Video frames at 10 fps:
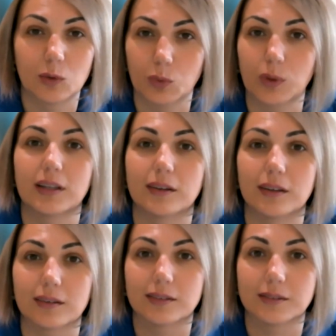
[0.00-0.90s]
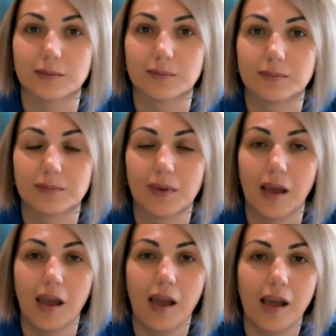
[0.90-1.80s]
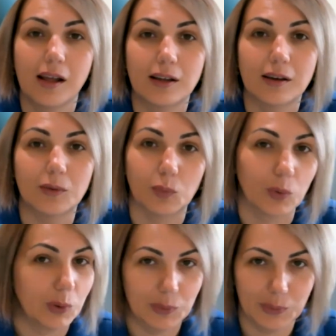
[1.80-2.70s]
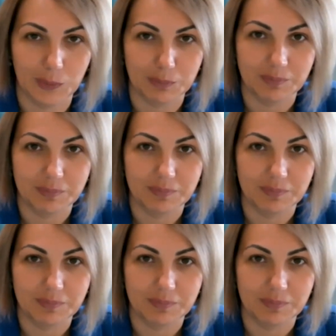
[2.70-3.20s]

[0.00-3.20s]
to rentals. What do?